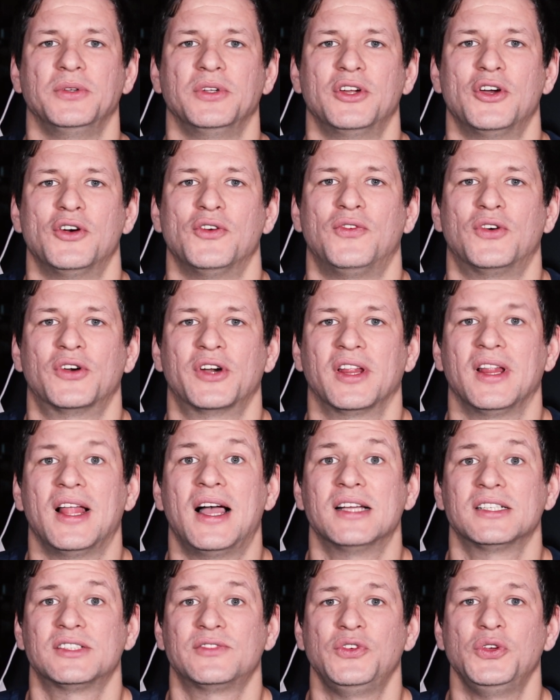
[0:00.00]
you know for the
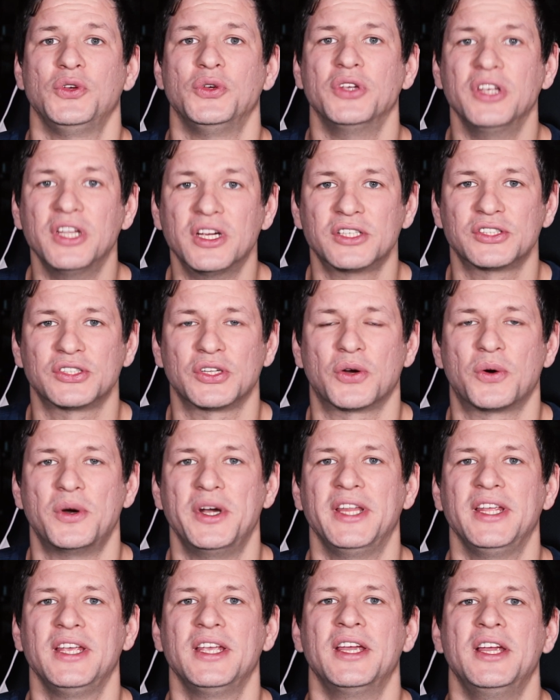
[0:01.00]
last few years
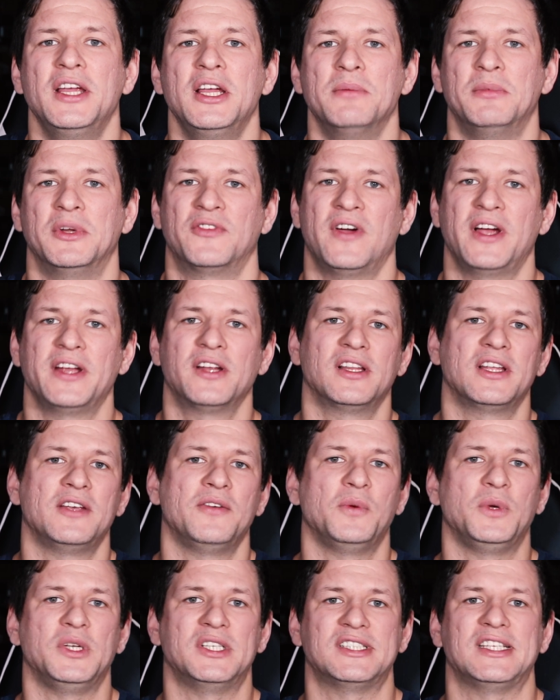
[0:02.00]
already but finally
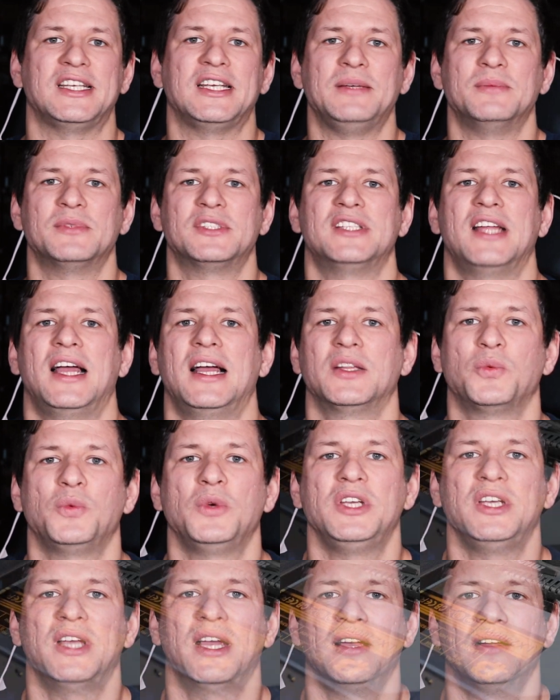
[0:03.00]
we seems that
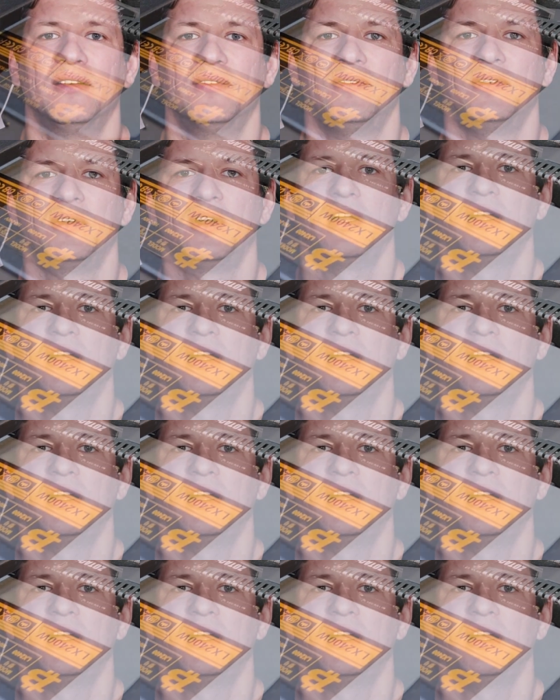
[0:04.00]
we have